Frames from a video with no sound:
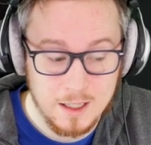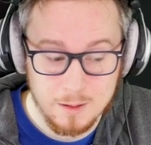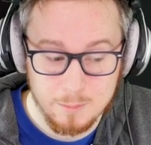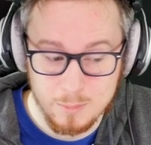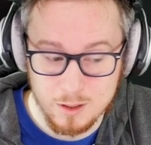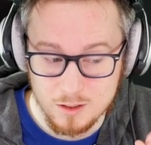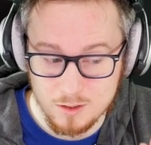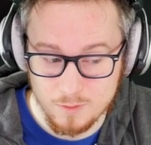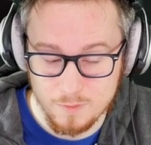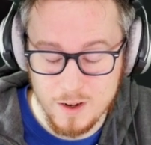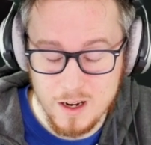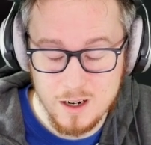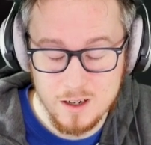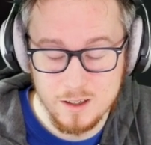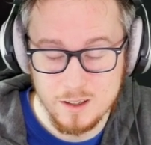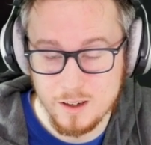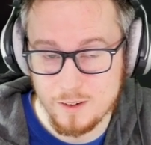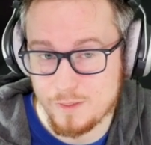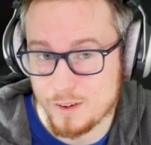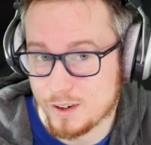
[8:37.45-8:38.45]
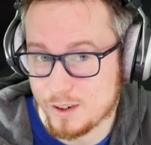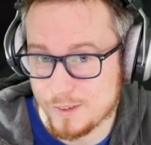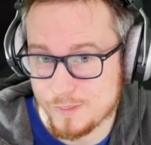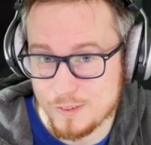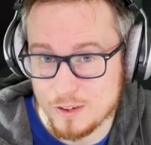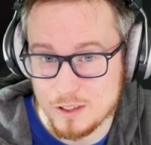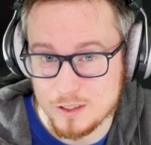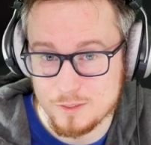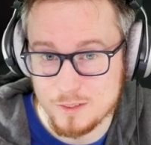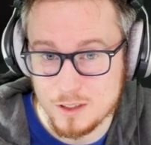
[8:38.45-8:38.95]
But it's very, very,
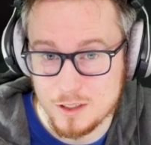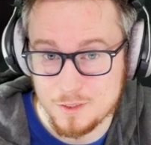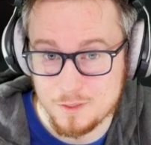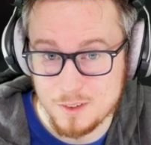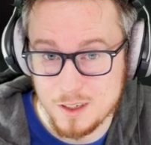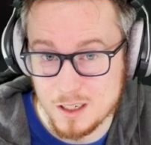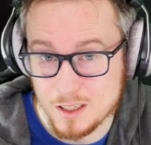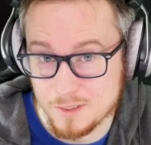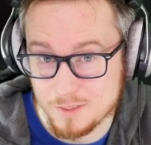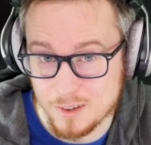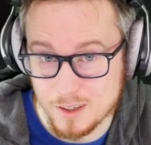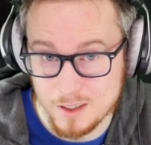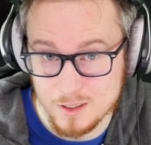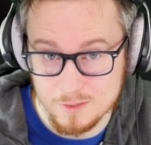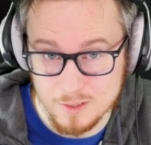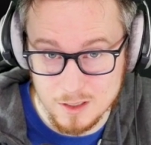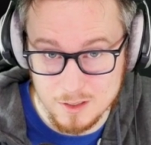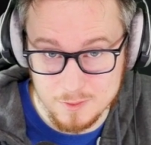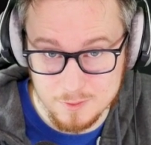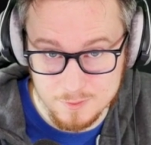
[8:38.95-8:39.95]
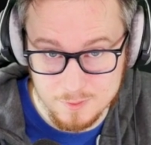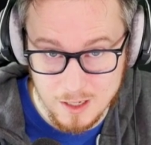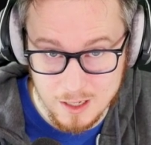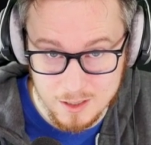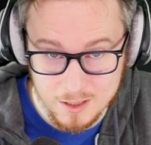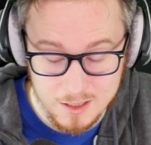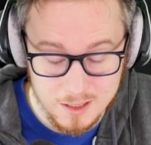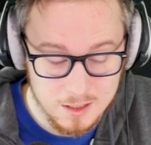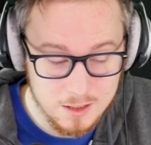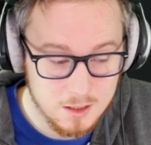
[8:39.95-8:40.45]
very, very, very, very, very,
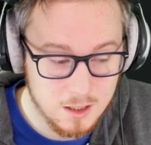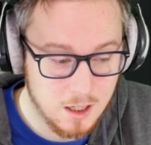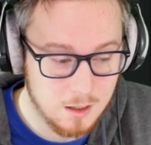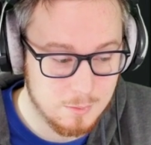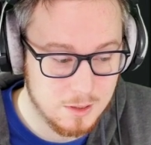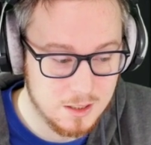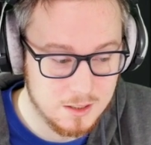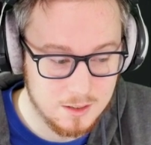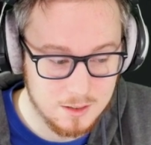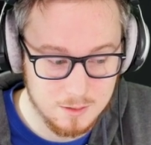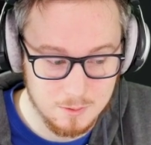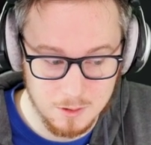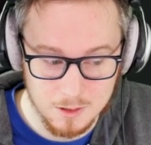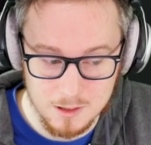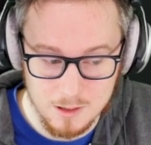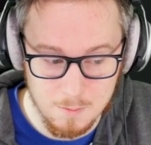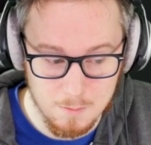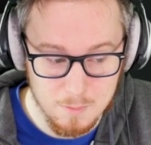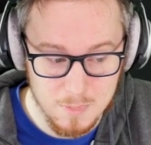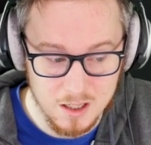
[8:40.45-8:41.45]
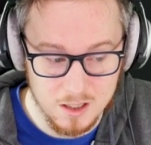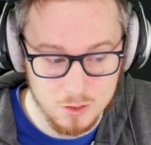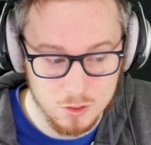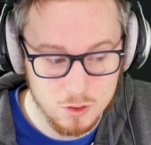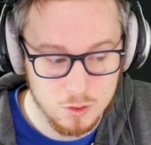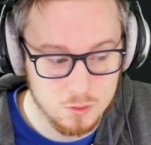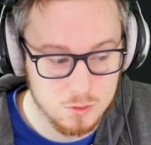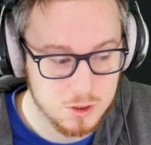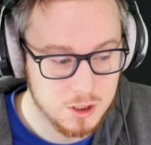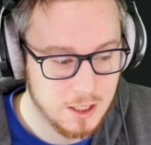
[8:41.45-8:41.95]
very uncommon. It's a
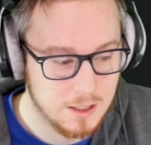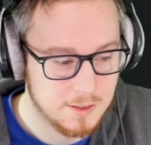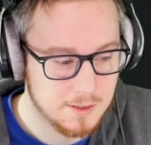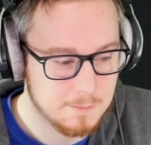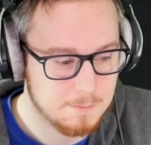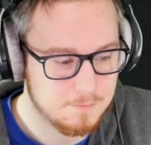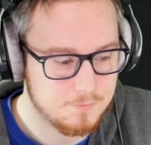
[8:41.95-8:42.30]
minuscule chance.